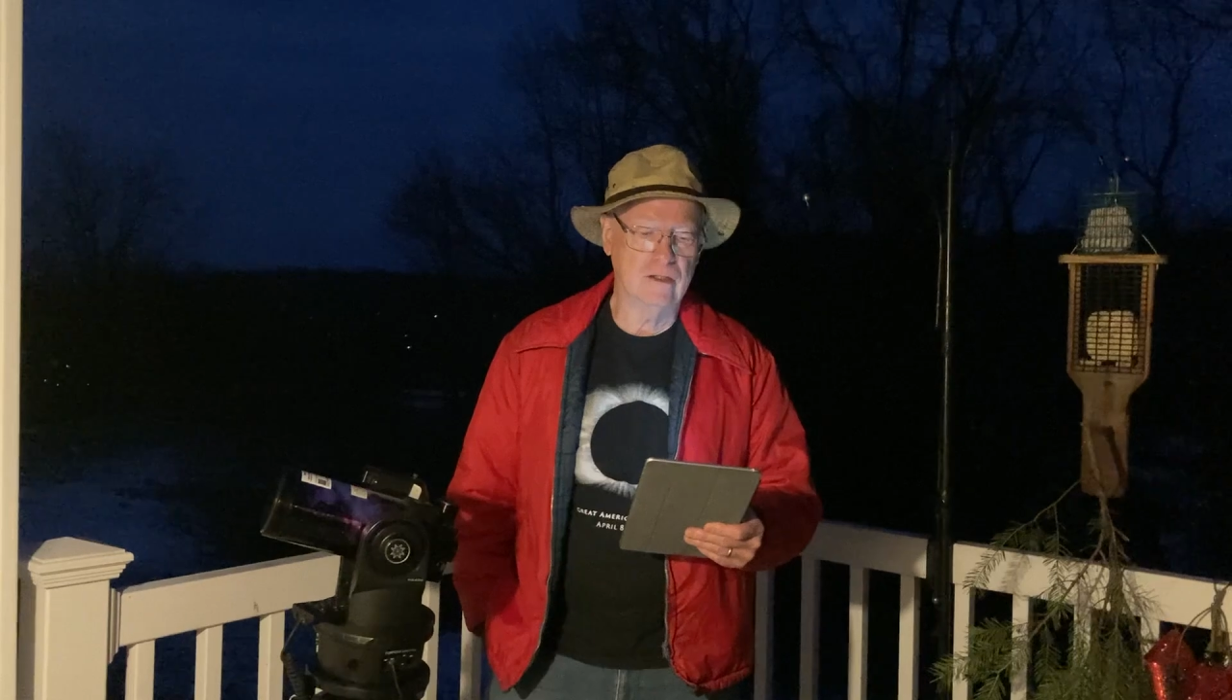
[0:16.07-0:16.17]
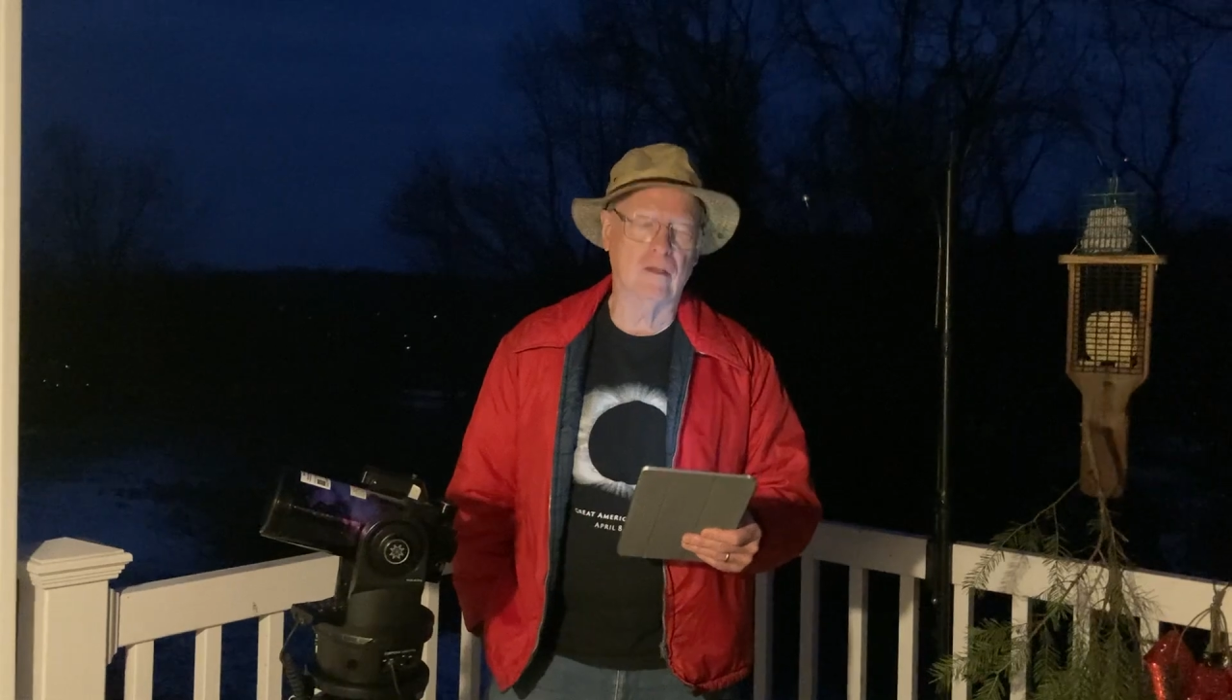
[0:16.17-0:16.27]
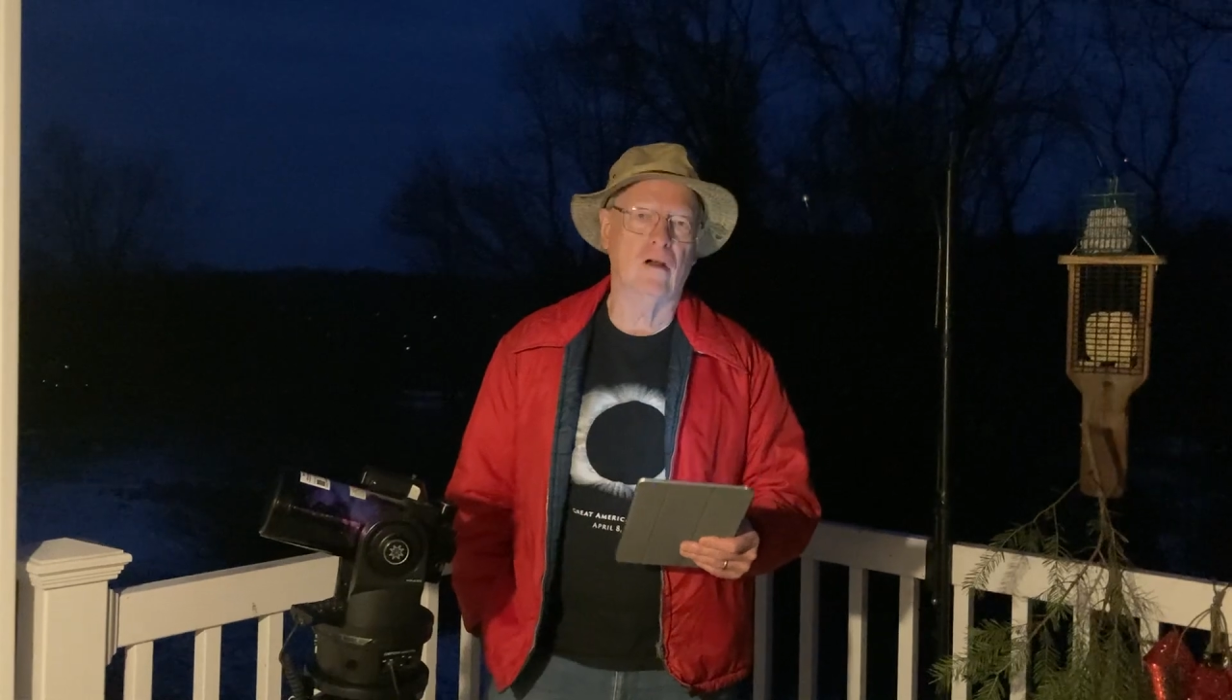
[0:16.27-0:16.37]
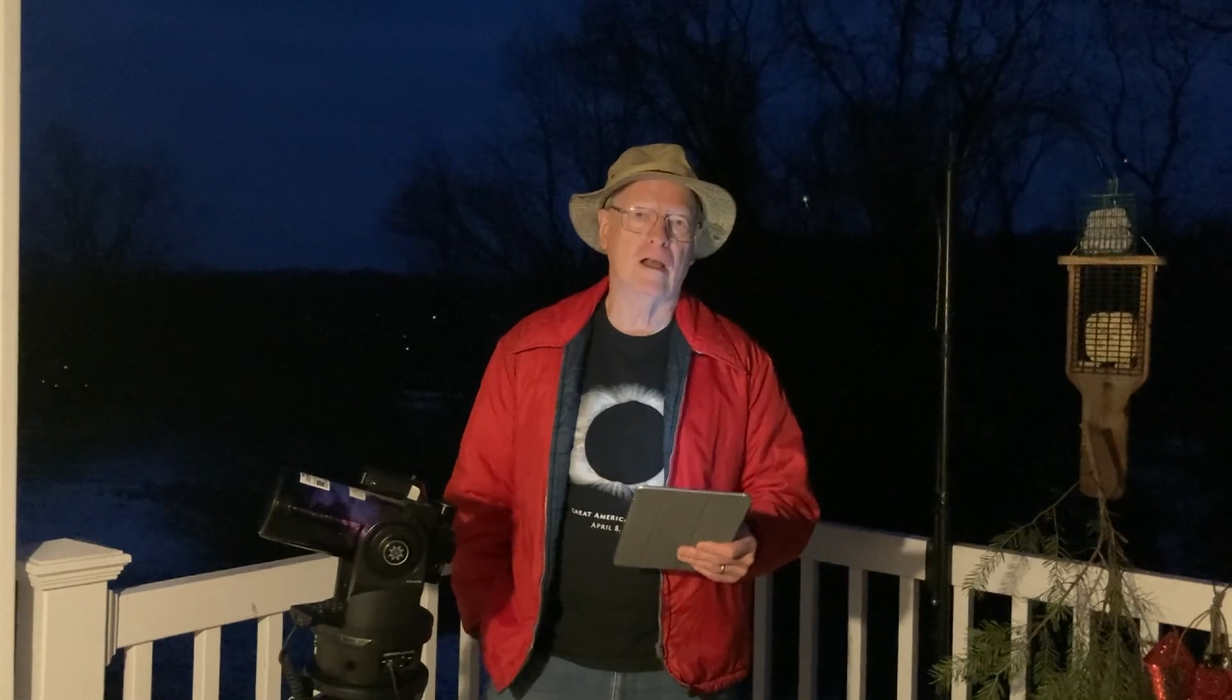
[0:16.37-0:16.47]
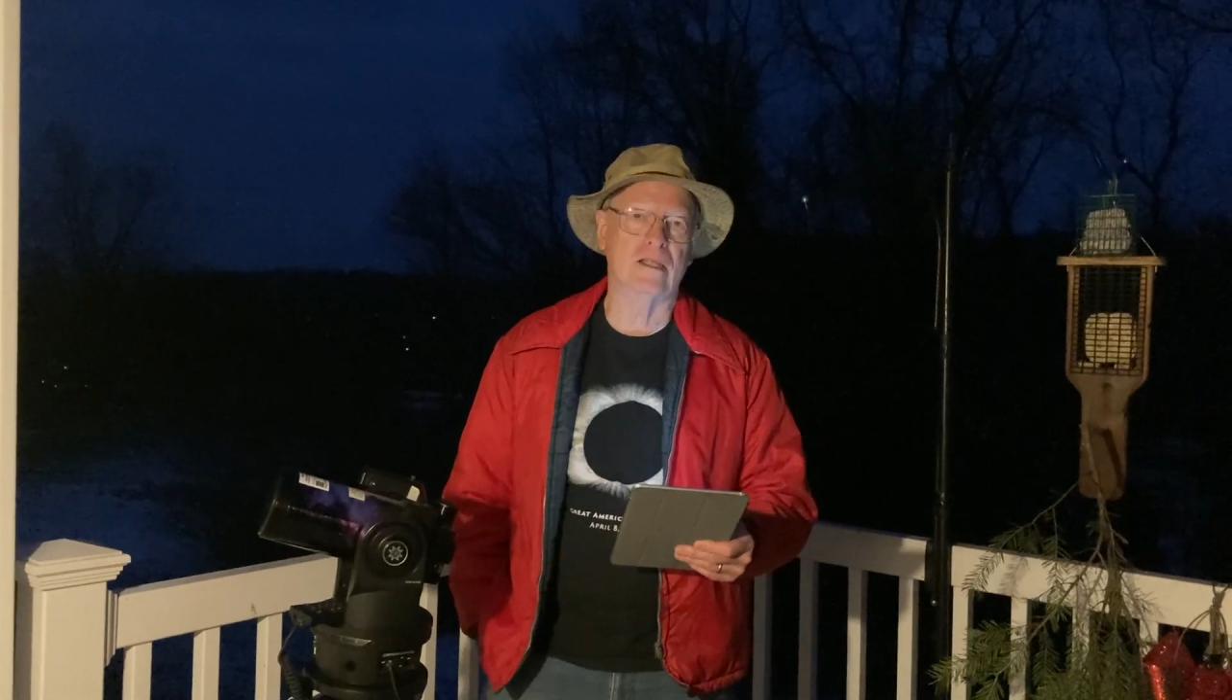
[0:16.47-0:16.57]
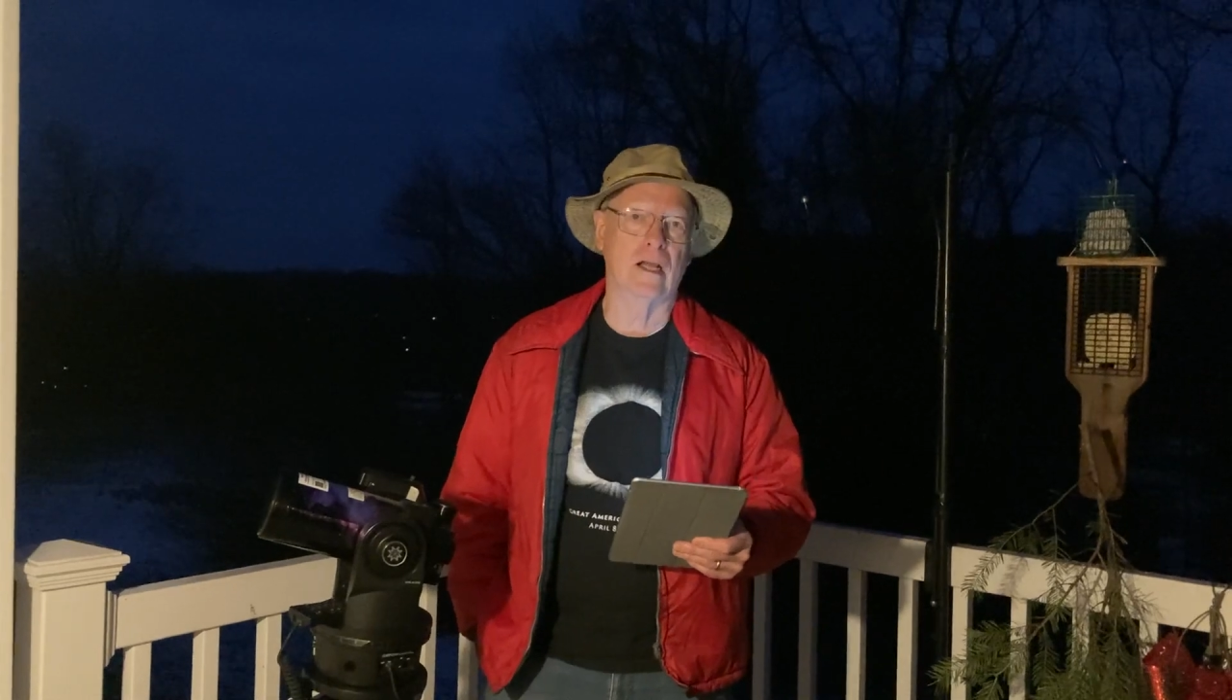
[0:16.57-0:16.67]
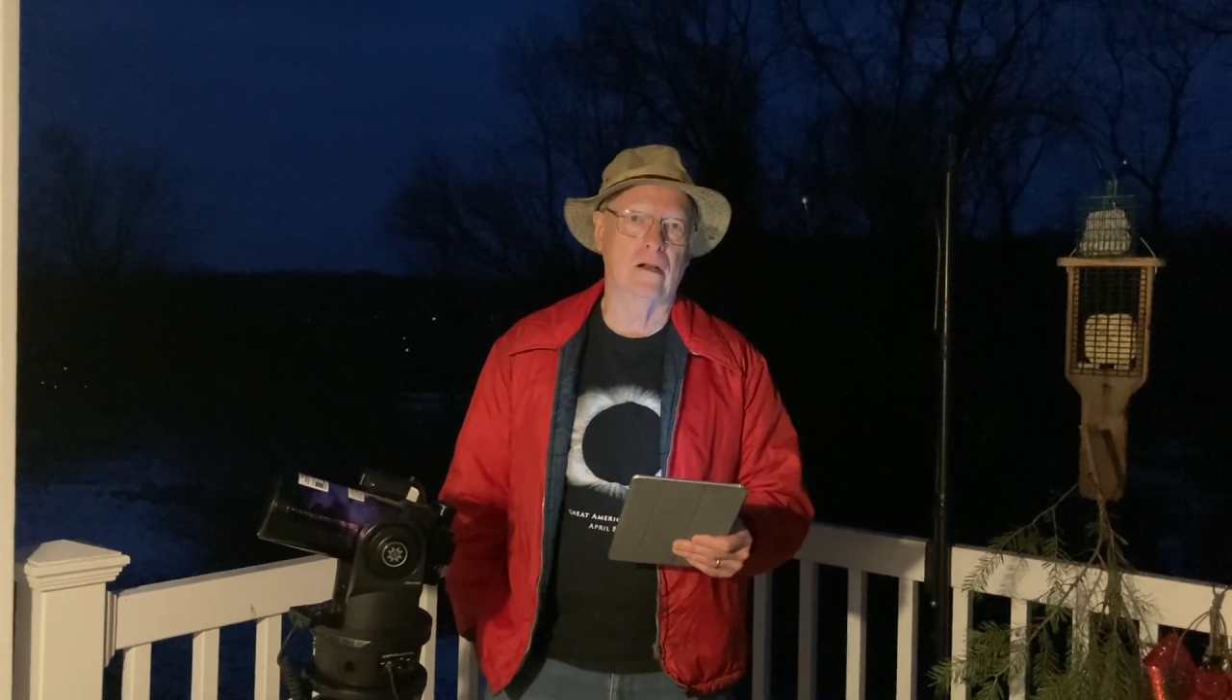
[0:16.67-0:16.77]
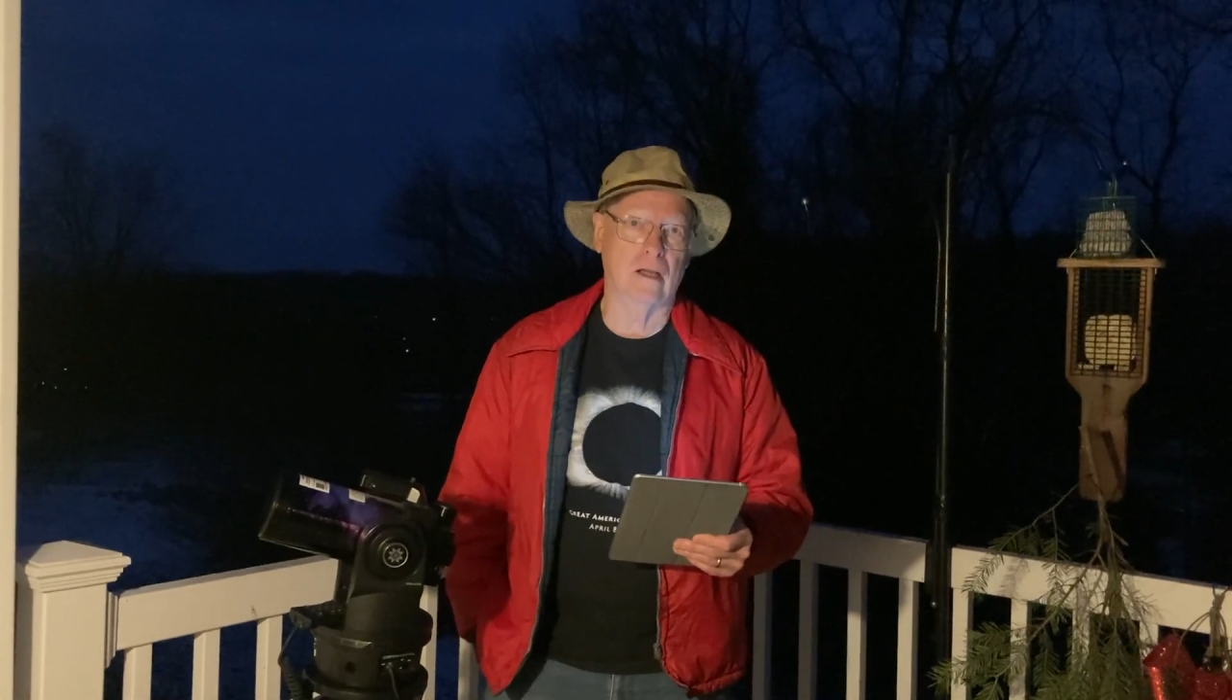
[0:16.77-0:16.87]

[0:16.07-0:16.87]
across our